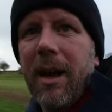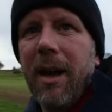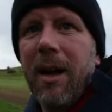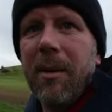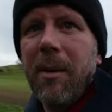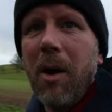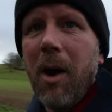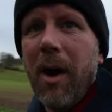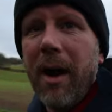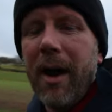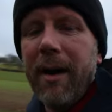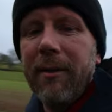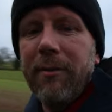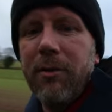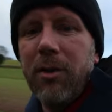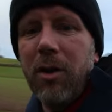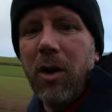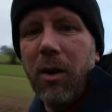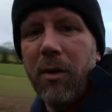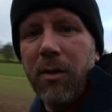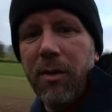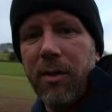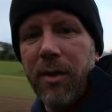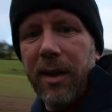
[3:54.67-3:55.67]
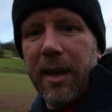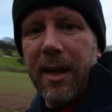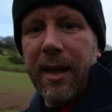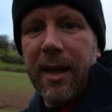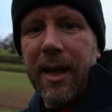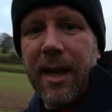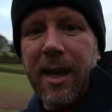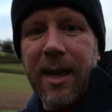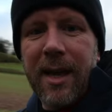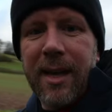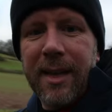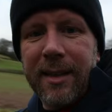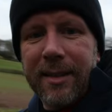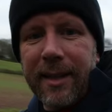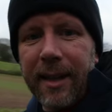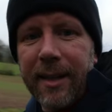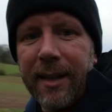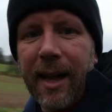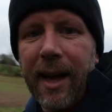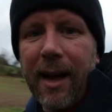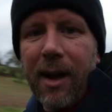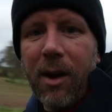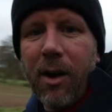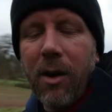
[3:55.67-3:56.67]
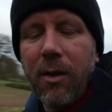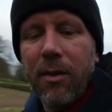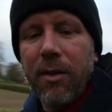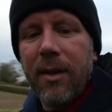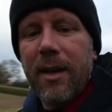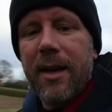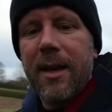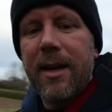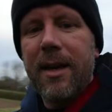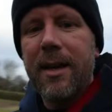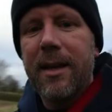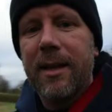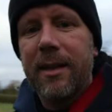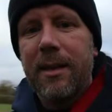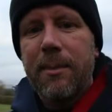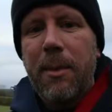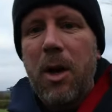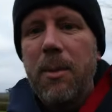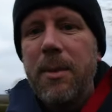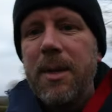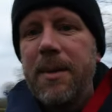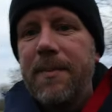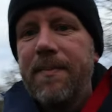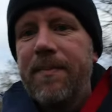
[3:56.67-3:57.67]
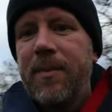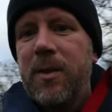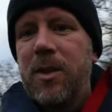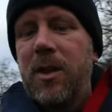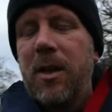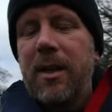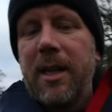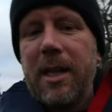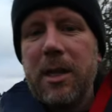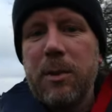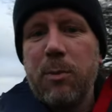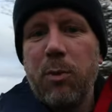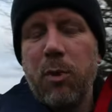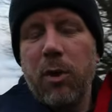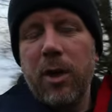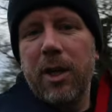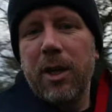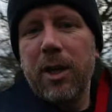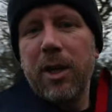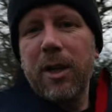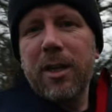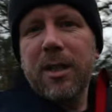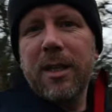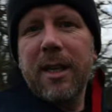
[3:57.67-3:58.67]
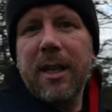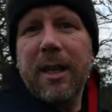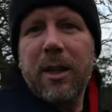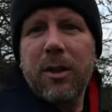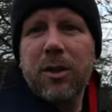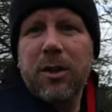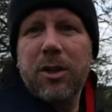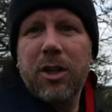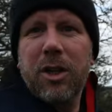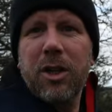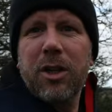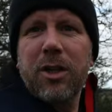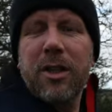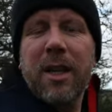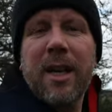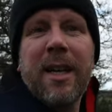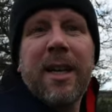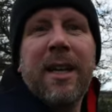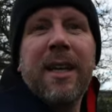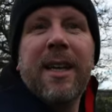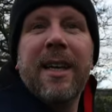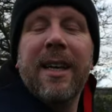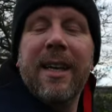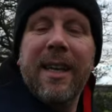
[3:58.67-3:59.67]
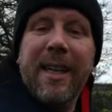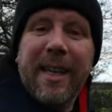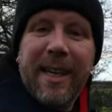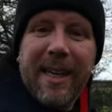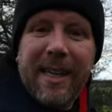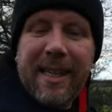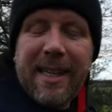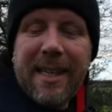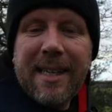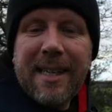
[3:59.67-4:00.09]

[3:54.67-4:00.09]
I have got the dead cat on there at the moment, so that's pretty good. It looks good. It